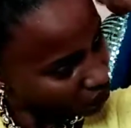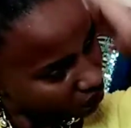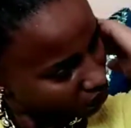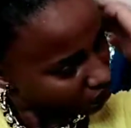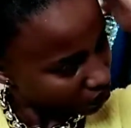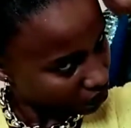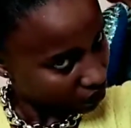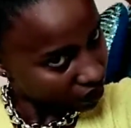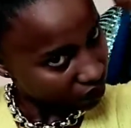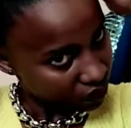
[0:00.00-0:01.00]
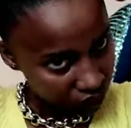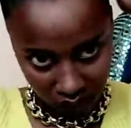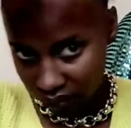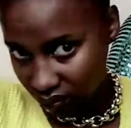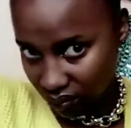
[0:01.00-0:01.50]
For it to dry properly,
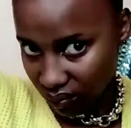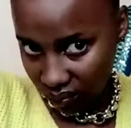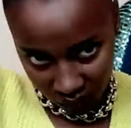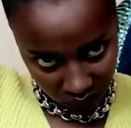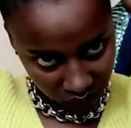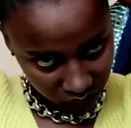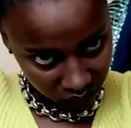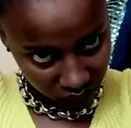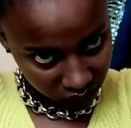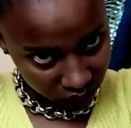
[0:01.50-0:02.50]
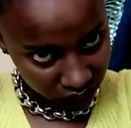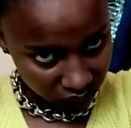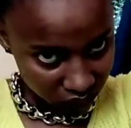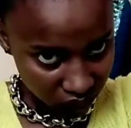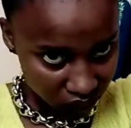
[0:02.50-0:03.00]
you need a few hours,
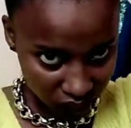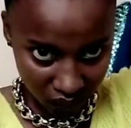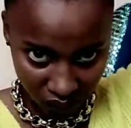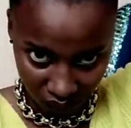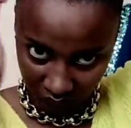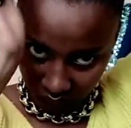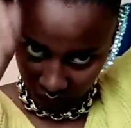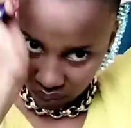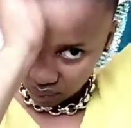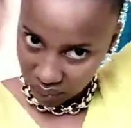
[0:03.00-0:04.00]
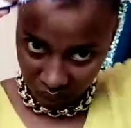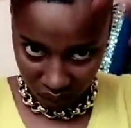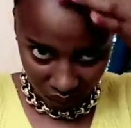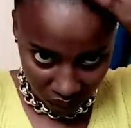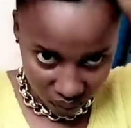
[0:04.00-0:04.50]
but if you're okay, you're on a
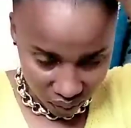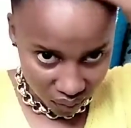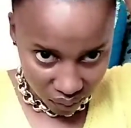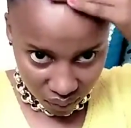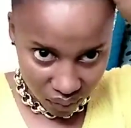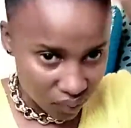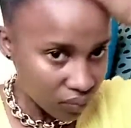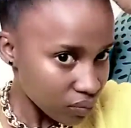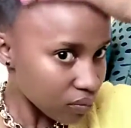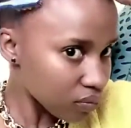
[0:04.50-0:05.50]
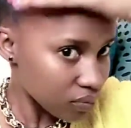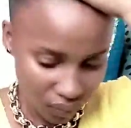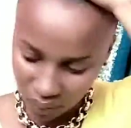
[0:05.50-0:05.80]
hurry, you can just